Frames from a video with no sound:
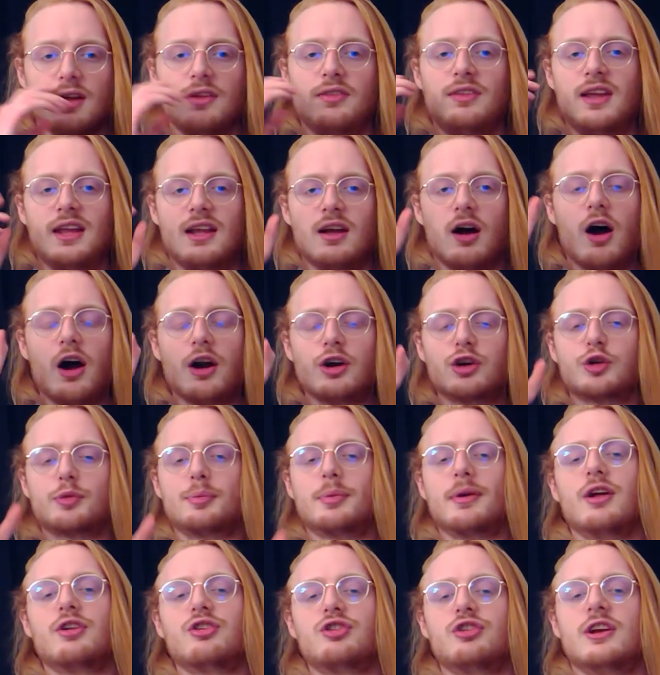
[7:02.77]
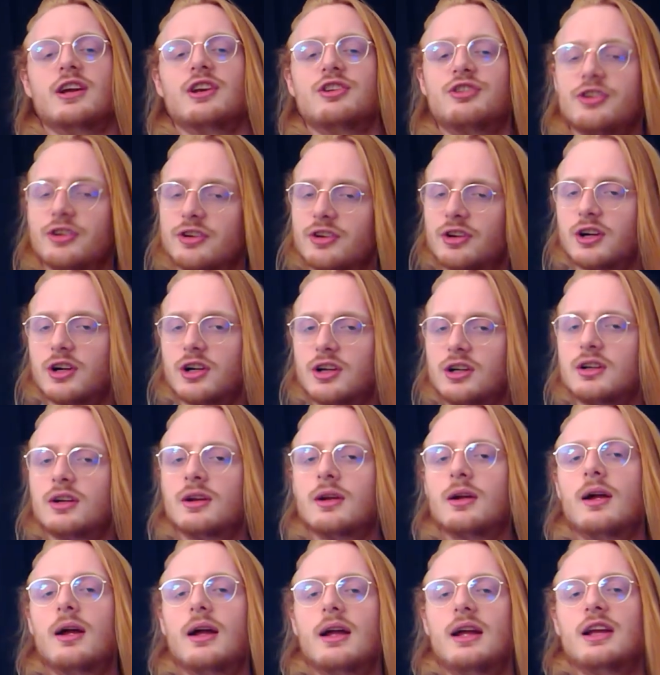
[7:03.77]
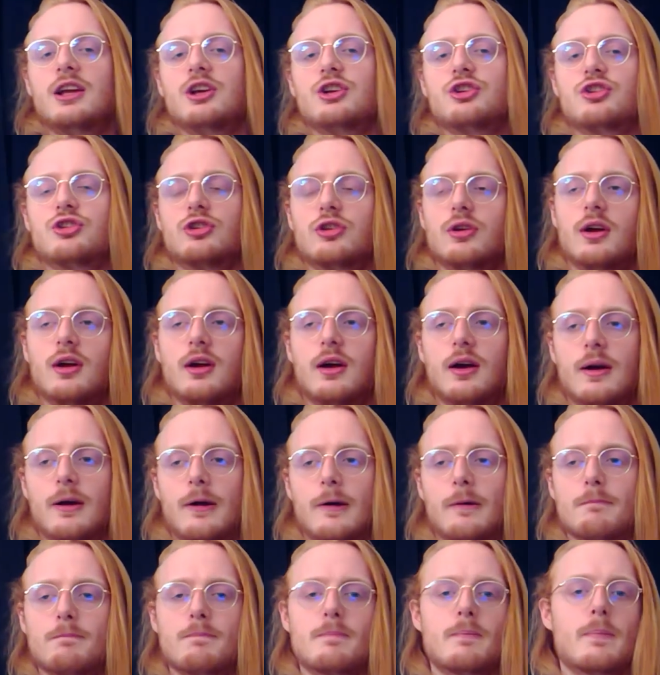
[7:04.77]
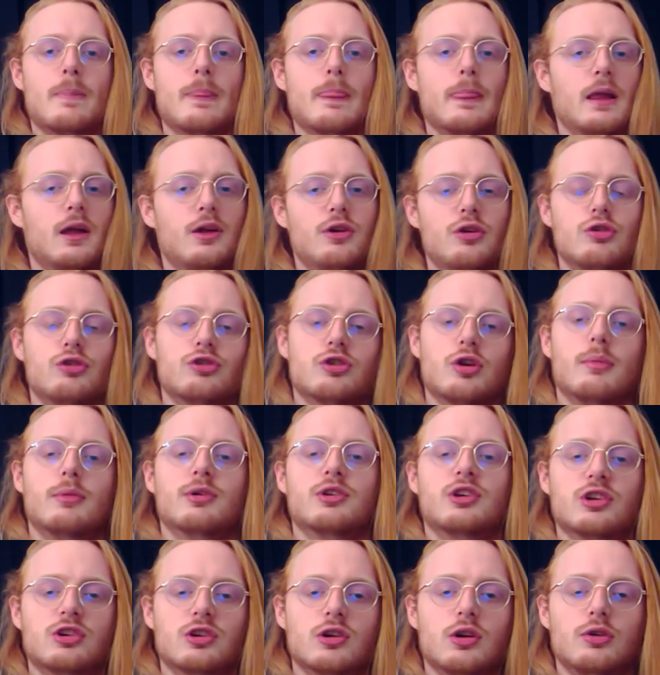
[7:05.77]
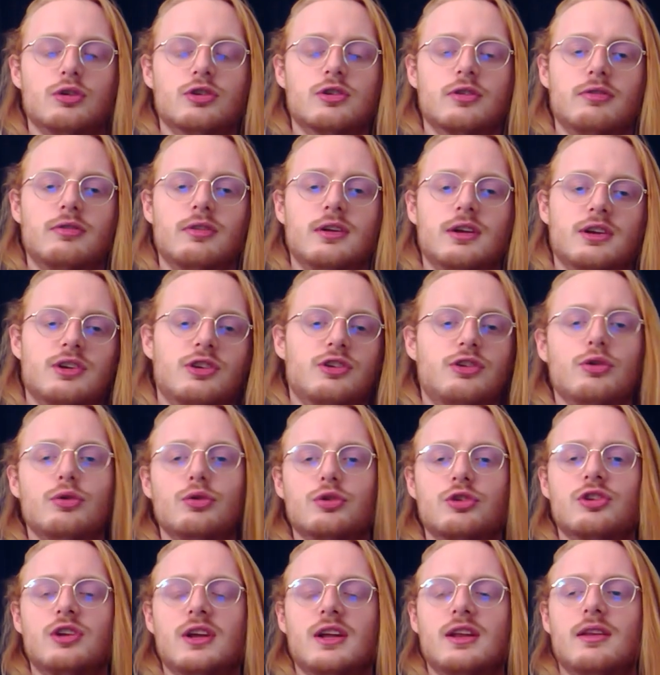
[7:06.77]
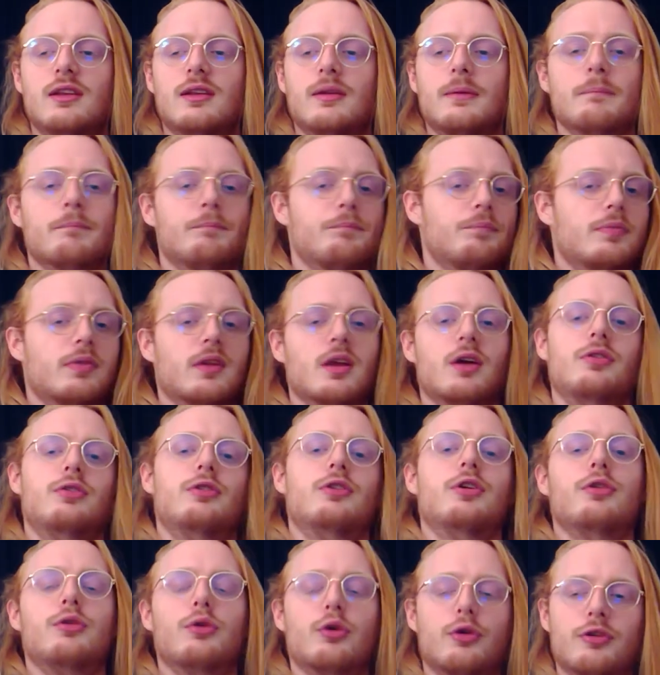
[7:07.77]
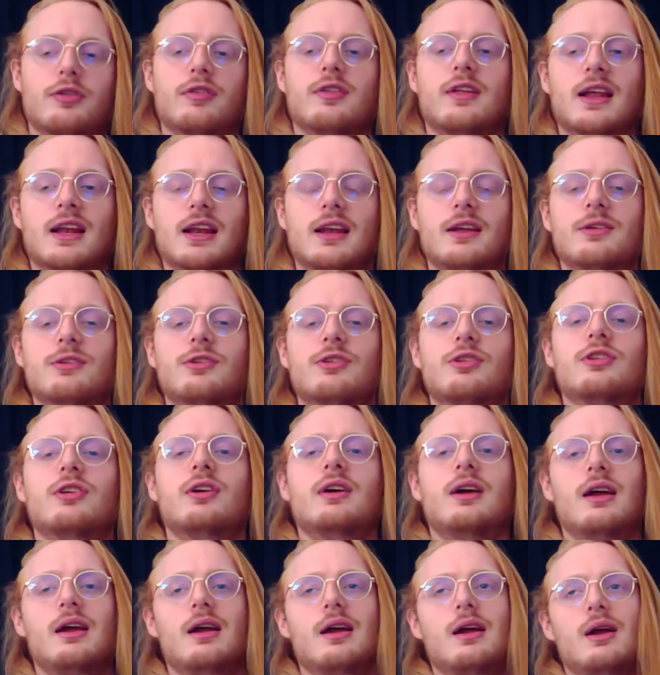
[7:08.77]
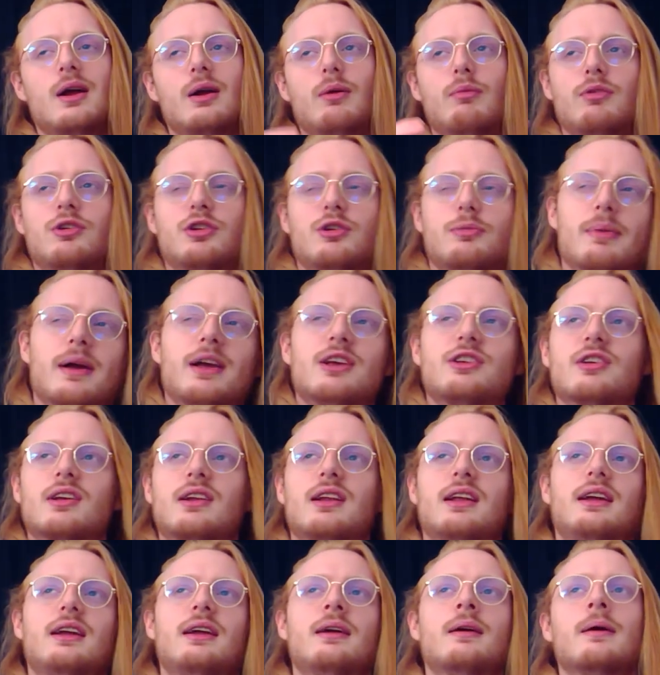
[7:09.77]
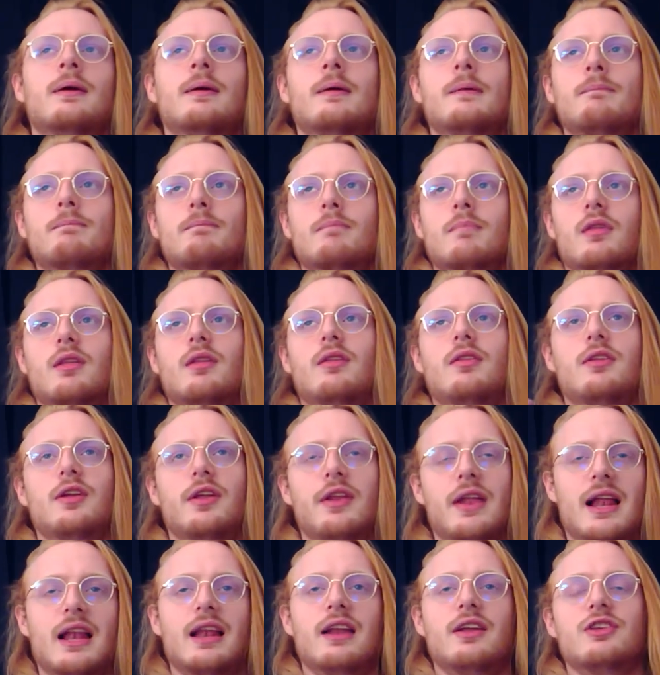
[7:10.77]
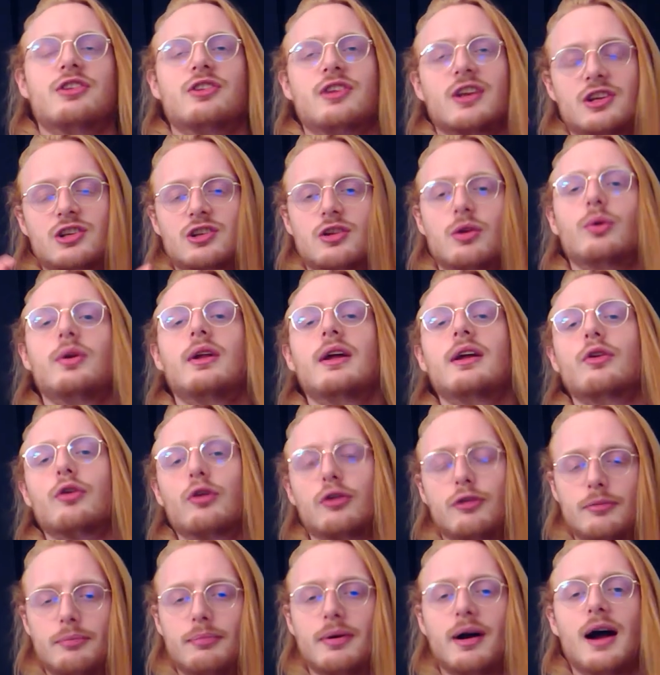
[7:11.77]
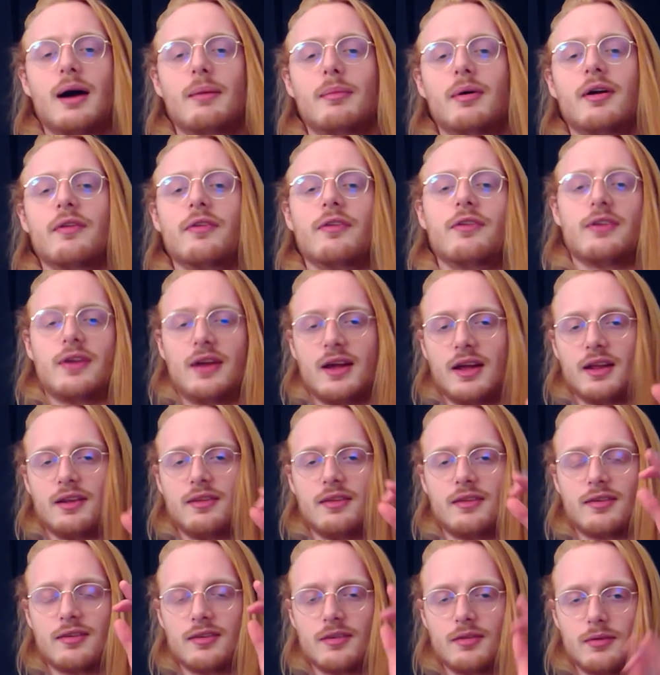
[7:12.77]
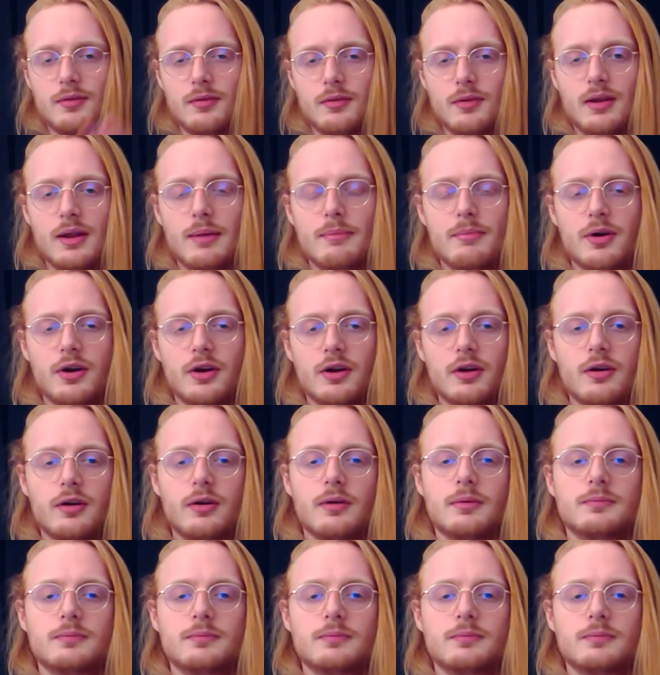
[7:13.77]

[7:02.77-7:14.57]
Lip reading: The harsh pronunciation is used almost is used in the northern Netherlands, which is basically the Netherlands excluding North Brabant and Limburg.